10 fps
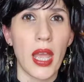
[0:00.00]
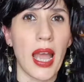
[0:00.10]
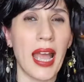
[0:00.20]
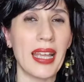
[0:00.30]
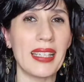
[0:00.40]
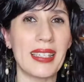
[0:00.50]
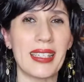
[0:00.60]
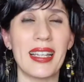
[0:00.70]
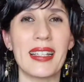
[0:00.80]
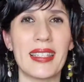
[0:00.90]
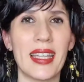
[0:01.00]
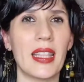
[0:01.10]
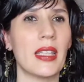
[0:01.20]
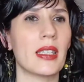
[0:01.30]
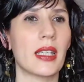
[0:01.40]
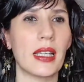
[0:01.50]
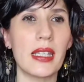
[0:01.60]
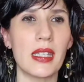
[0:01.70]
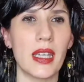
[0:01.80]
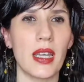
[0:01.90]
I still see these
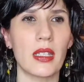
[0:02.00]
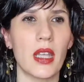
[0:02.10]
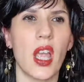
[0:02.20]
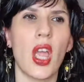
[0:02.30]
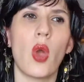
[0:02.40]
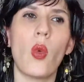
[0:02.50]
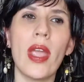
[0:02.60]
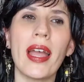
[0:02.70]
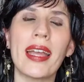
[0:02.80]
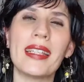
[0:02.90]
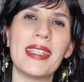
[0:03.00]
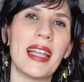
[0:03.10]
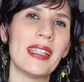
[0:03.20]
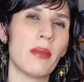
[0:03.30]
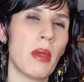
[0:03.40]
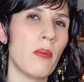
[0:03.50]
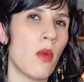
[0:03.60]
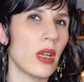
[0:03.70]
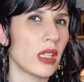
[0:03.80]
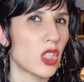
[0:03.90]
cliches. We are getting a little bit
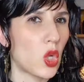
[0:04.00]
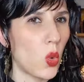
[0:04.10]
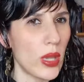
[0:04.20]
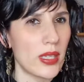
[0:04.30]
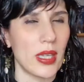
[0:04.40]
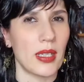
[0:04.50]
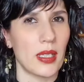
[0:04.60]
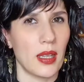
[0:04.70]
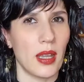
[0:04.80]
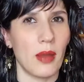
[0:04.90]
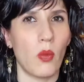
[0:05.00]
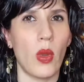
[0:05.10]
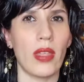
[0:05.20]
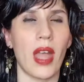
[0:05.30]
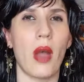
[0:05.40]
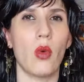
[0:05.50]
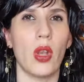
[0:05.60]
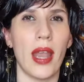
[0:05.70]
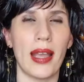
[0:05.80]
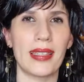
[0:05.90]
more exquisite with our
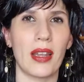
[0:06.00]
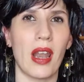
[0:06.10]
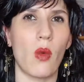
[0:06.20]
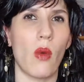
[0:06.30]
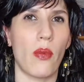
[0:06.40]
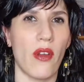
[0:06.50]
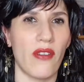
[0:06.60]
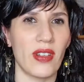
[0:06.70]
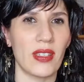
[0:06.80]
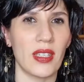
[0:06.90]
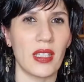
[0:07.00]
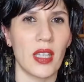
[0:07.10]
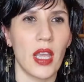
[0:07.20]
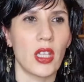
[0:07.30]
likes and our preferences.